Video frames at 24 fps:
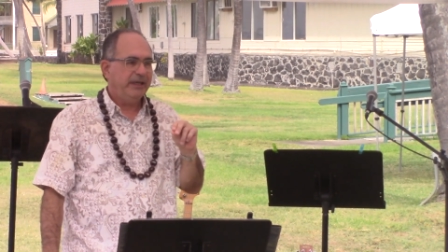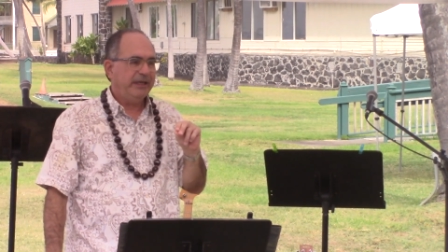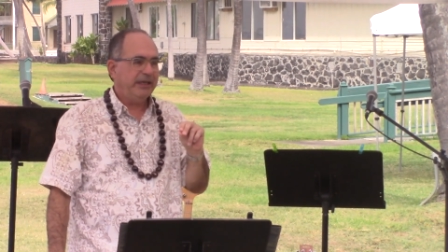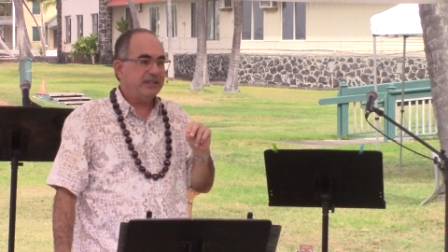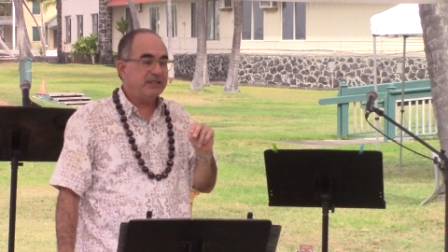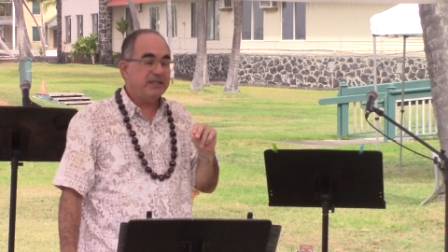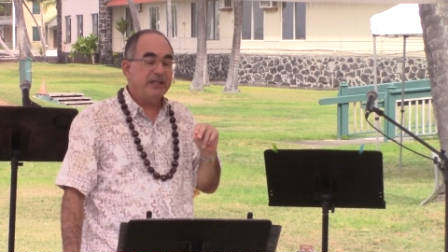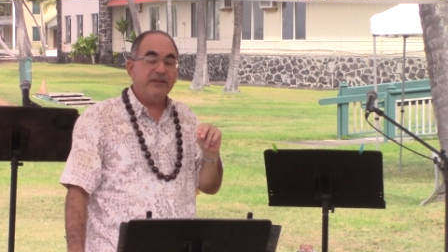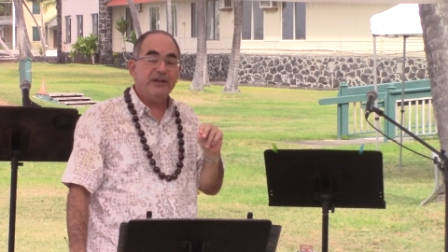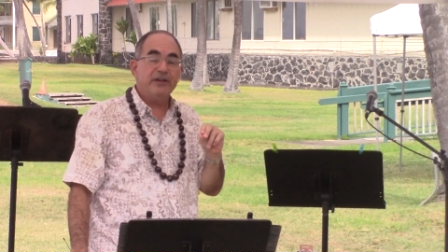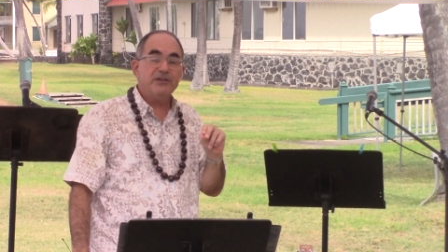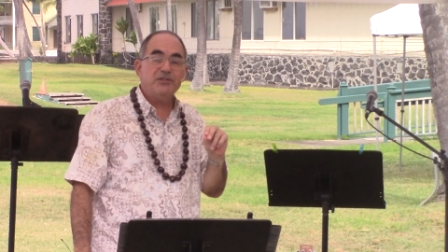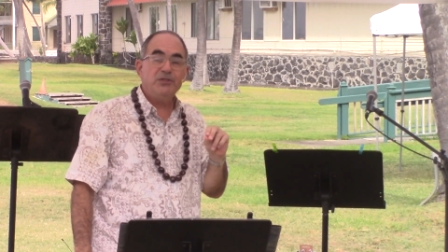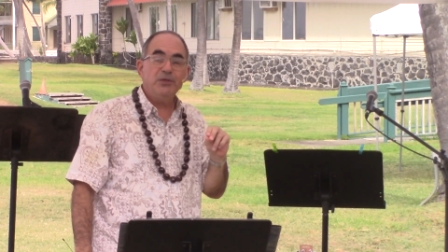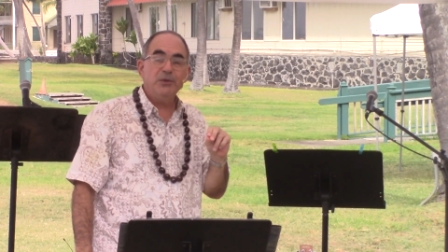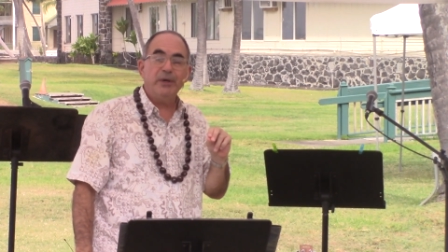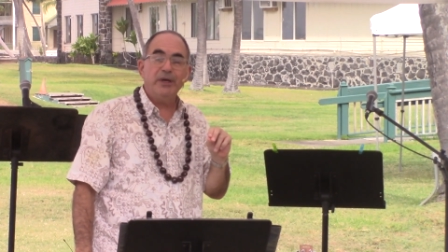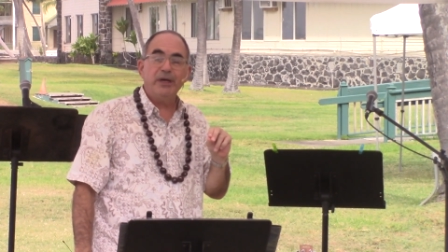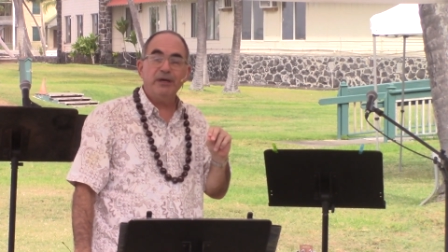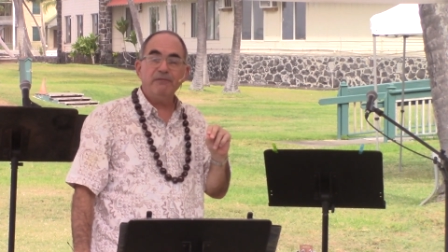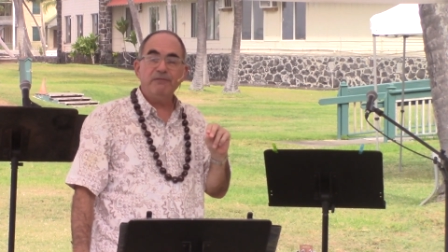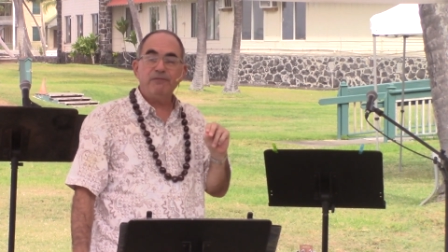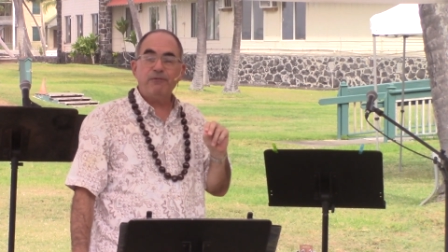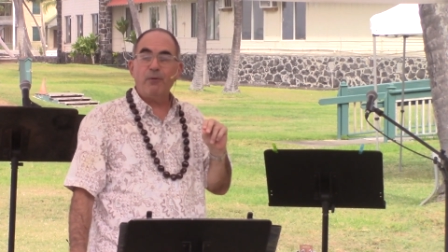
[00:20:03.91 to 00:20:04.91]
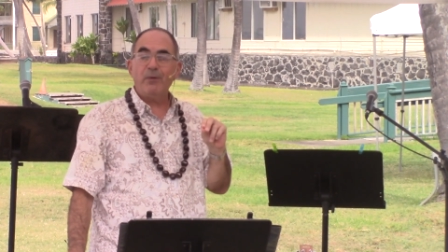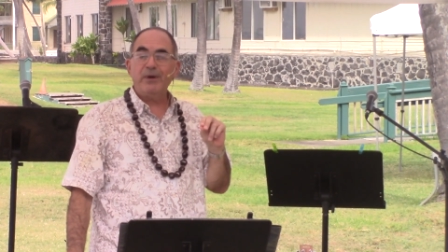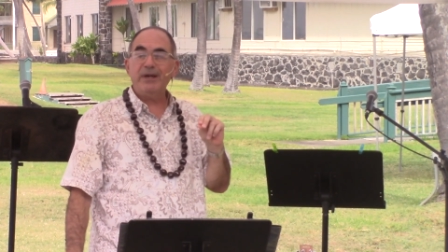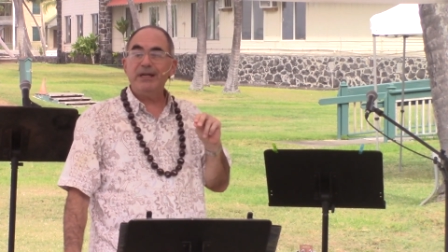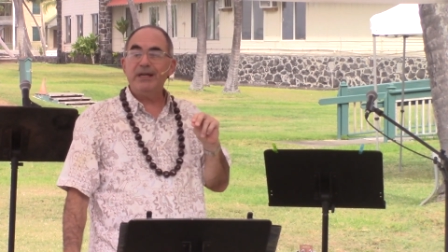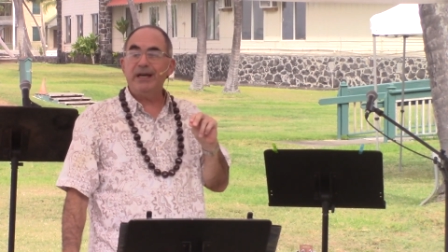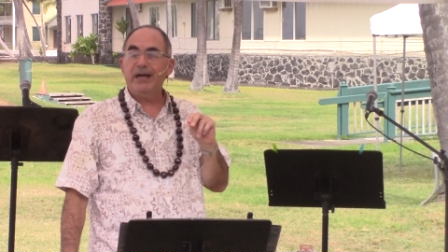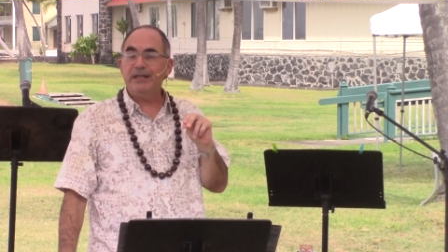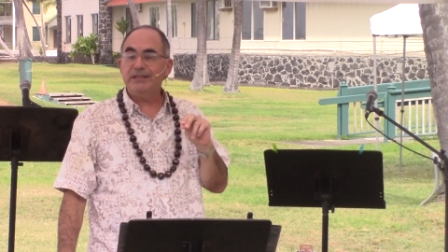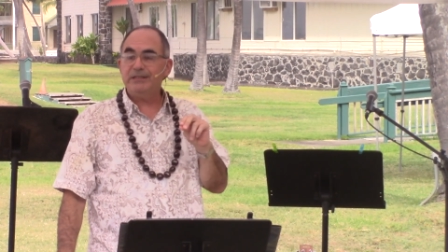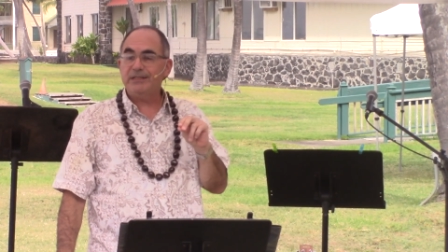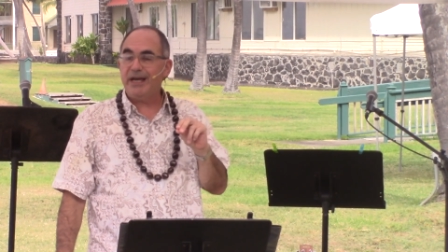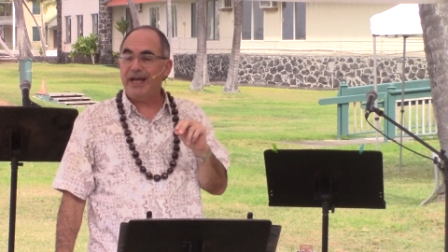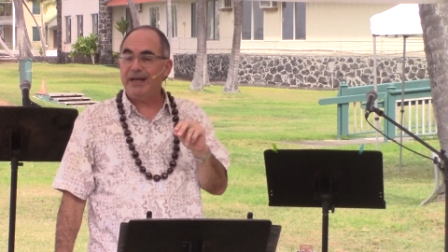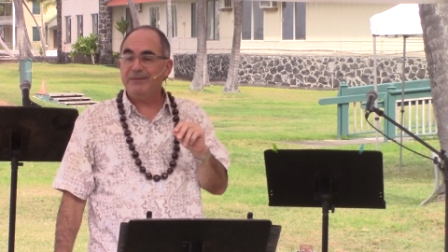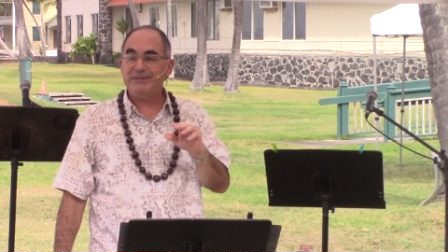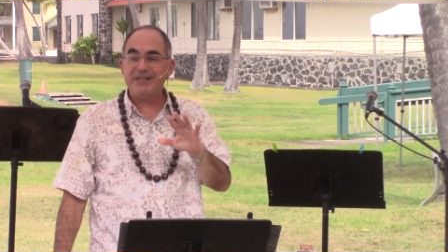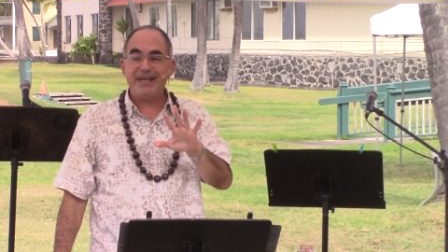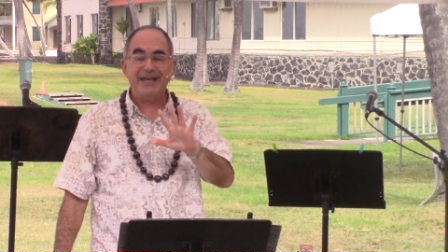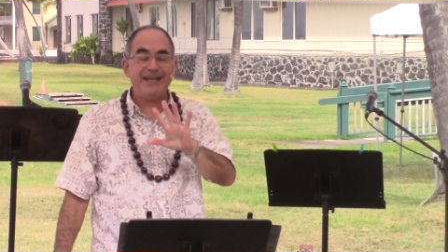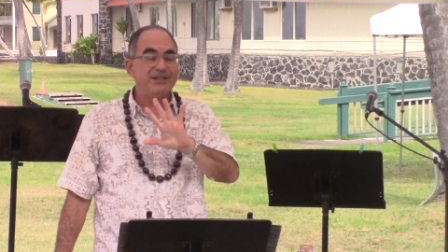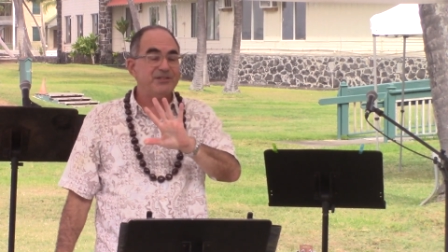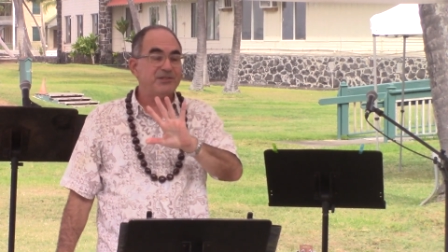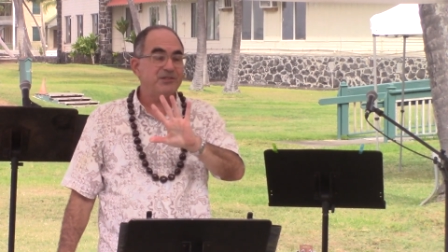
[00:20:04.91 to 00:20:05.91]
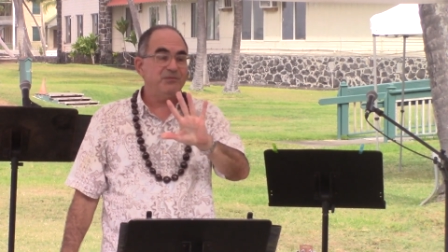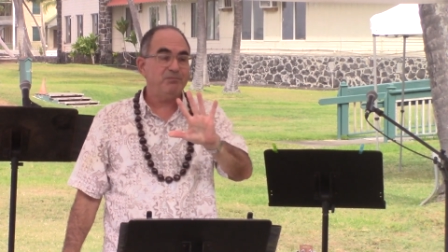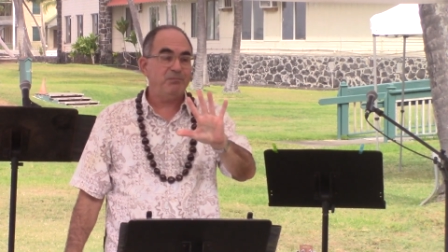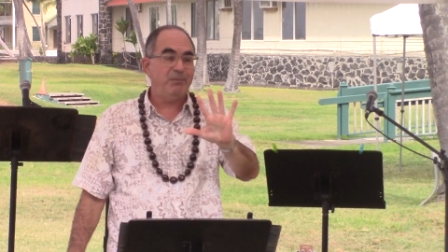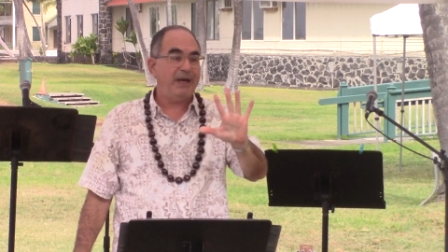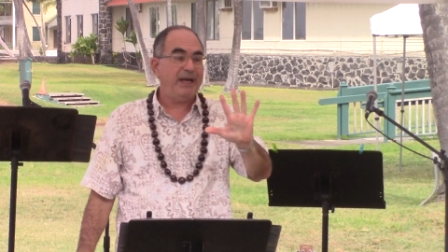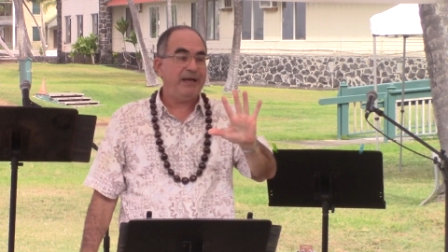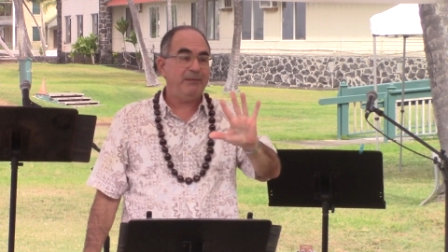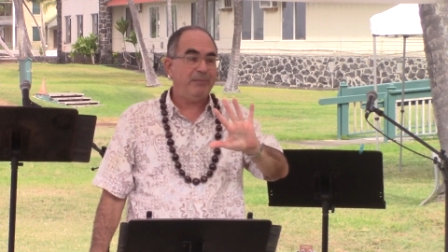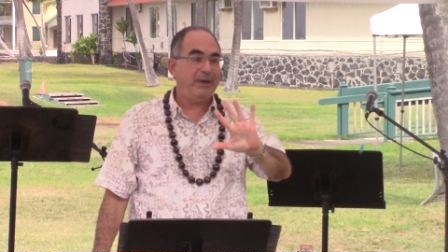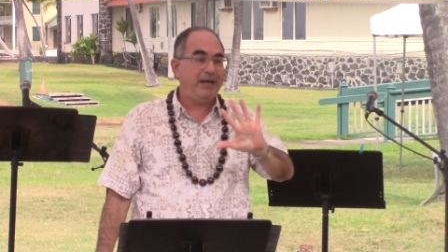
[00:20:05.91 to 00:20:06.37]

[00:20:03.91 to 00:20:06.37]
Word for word: It's in there 249 times. That is by,